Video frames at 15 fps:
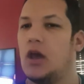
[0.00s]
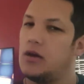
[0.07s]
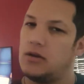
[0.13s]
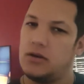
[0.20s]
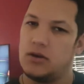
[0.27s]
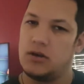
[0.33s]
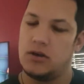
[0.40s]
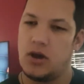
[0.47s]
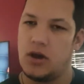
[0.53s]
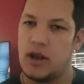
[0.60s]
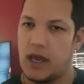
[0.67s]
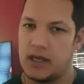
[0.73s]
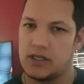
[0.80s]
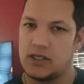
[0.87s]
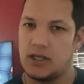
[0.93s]
Not
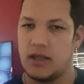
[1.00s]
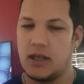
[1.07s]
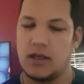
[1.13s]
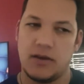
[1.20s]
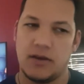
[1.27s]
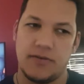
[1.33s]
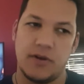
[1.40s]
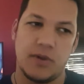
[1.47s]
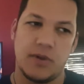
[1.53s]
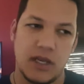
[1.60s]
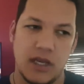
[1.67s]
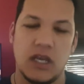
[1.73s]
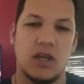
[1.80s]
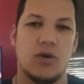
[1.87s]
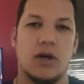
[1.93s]
actually that different, but
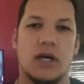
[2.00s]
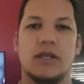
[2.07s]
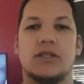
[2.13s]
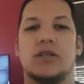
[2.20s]
anyway.